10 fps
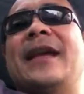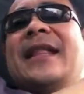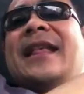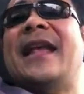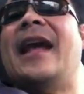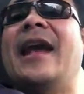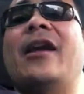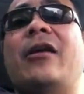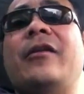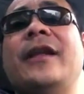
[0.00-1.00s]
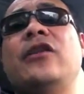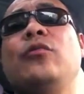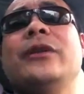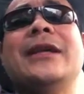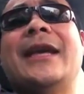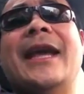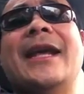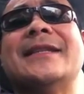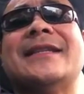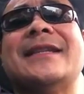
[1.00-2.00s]
in the air that you really
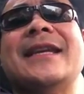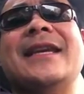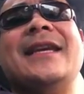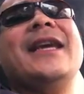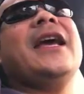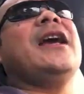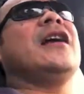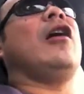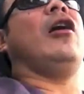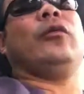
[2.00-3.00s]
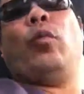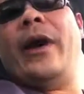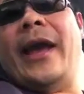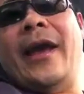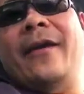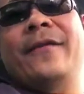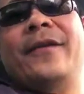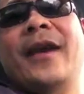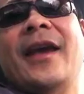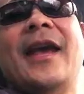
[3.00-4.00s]
can't see called waves,